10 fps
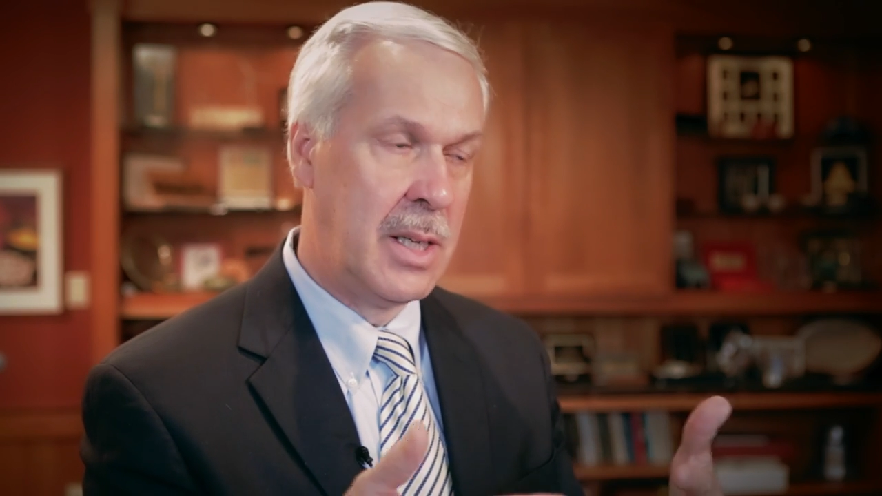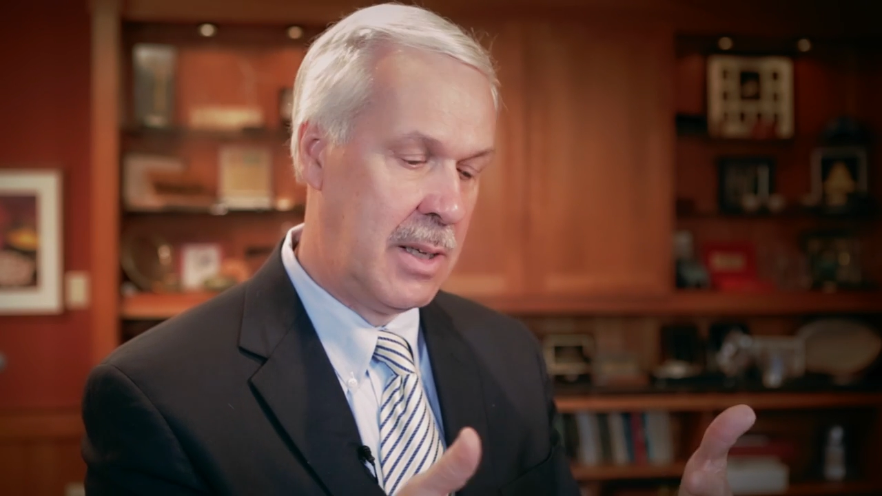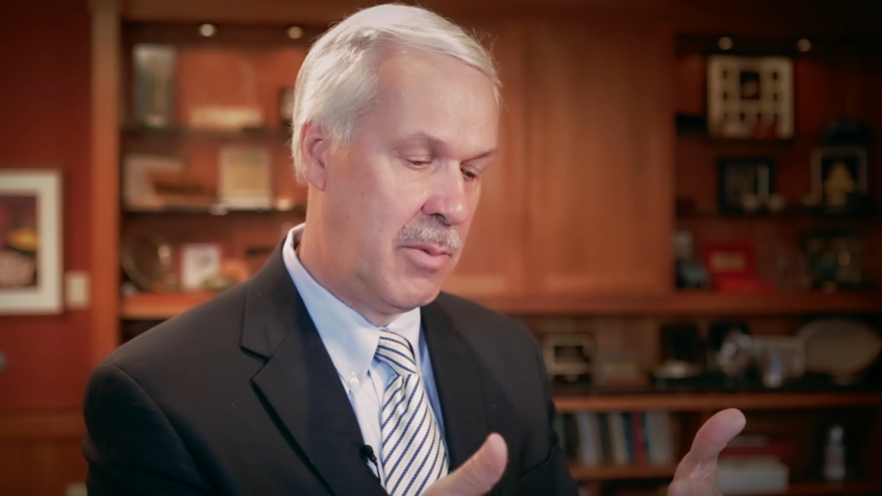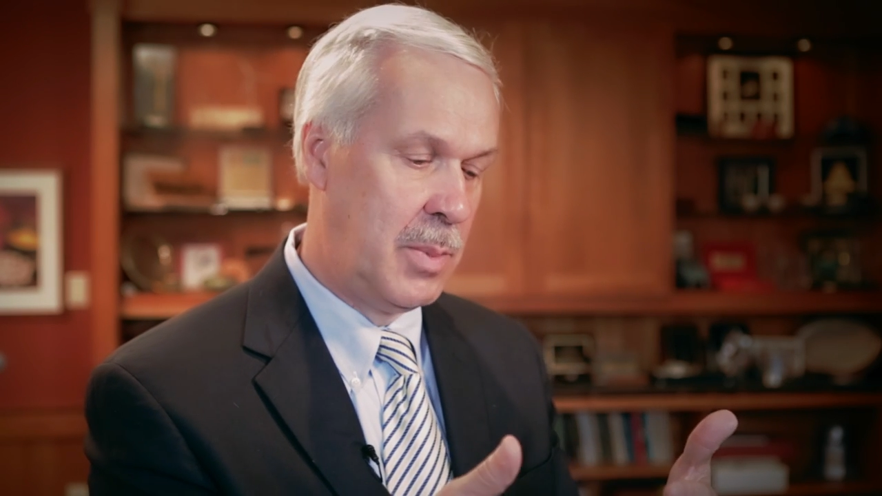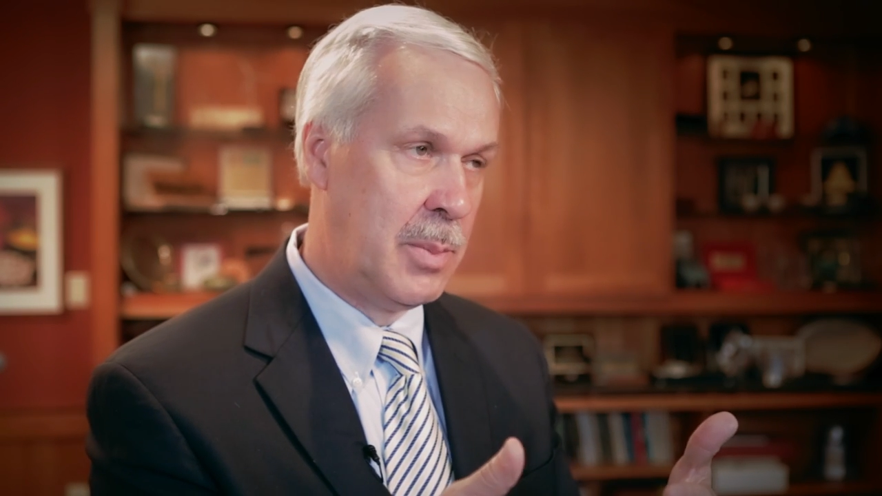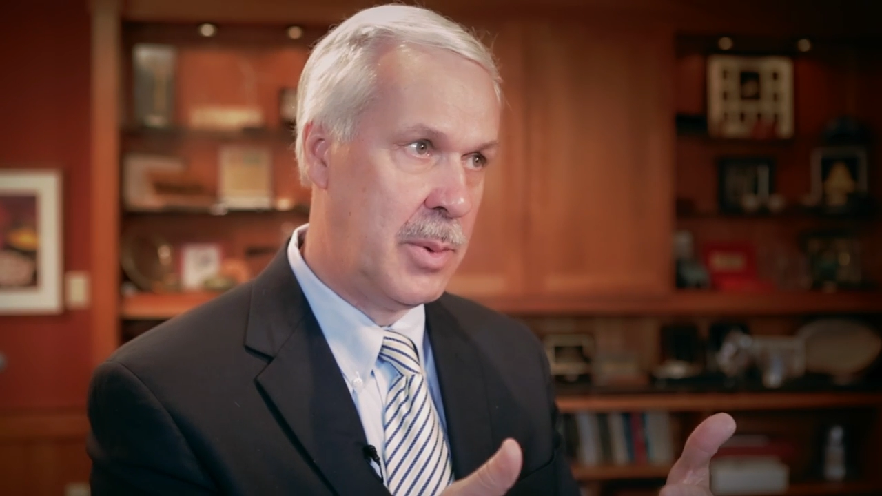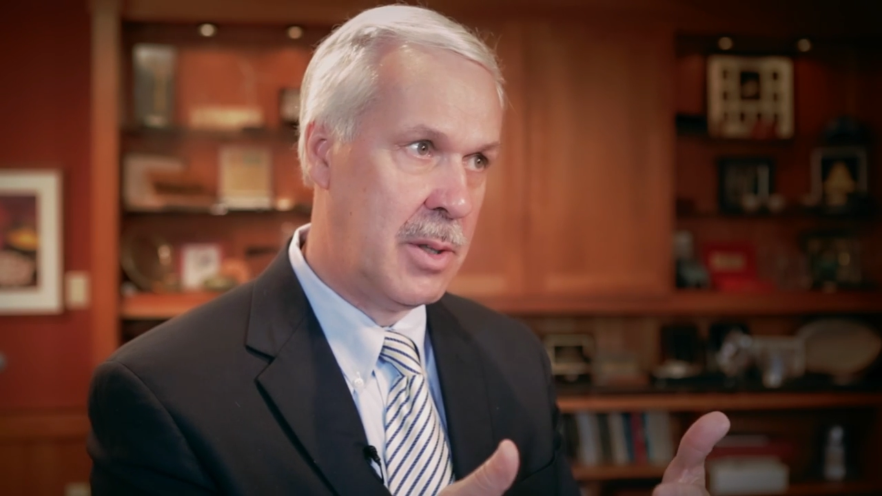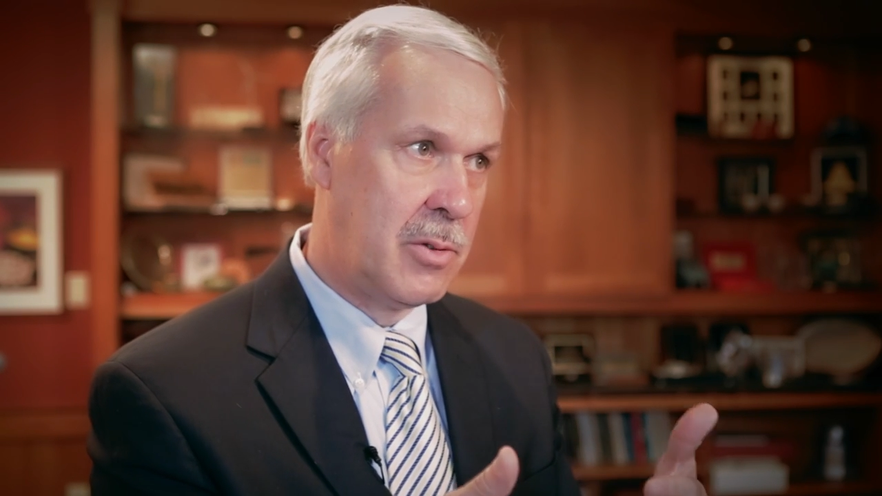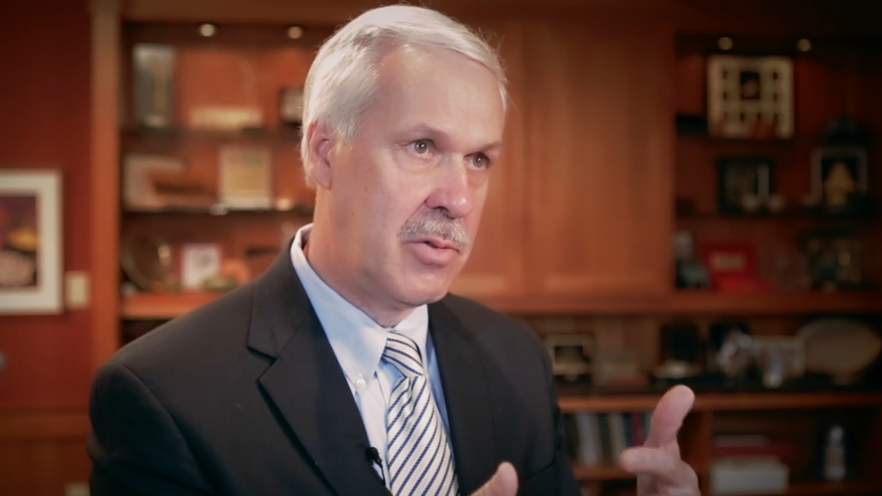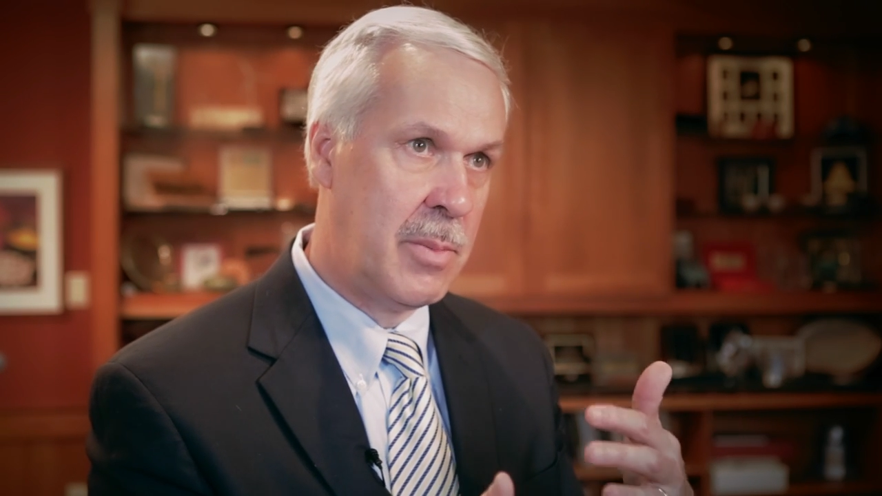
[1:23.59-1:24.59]
and give
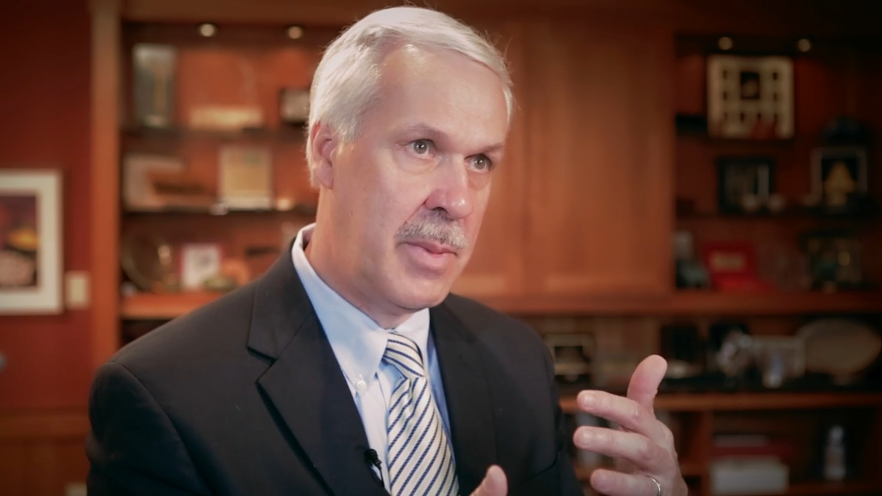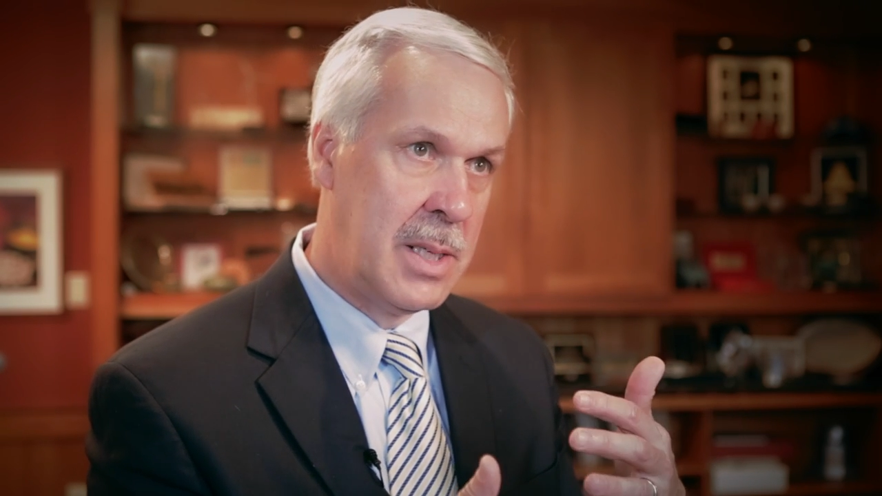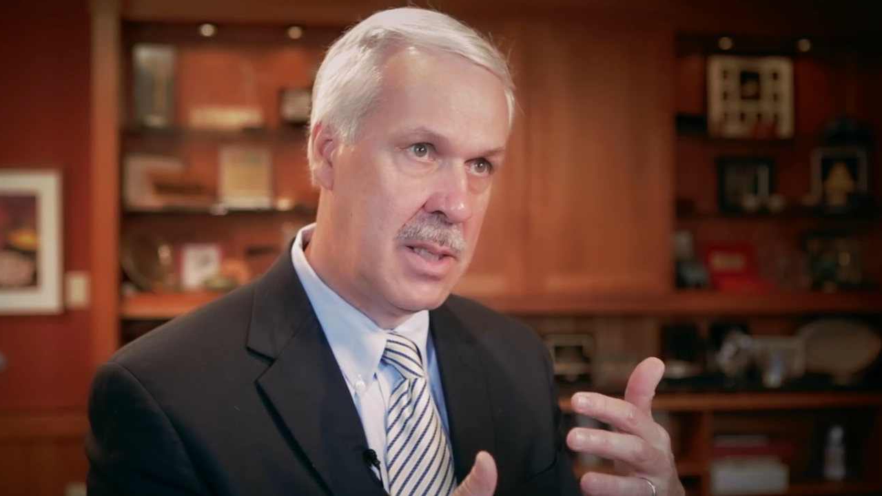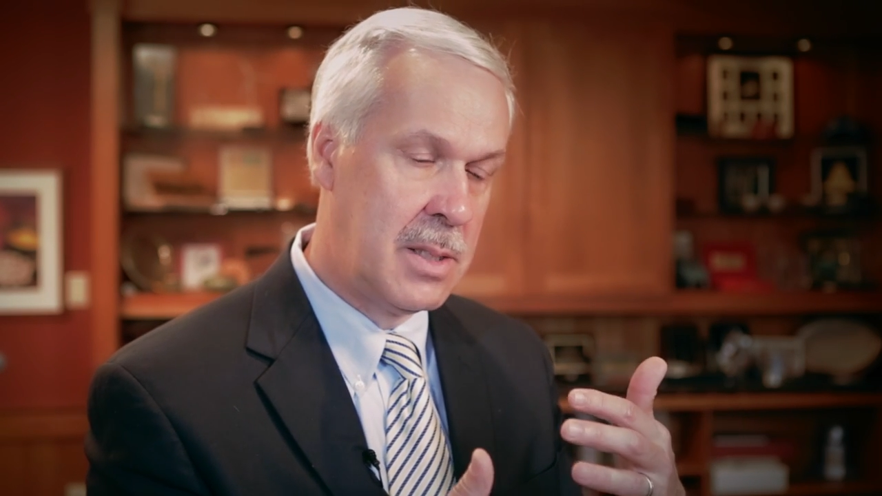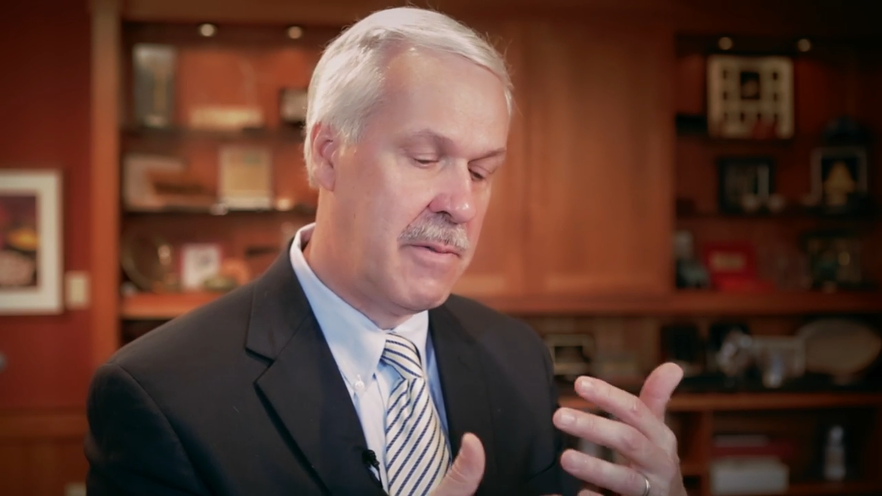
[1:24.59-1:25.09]
people a tremendous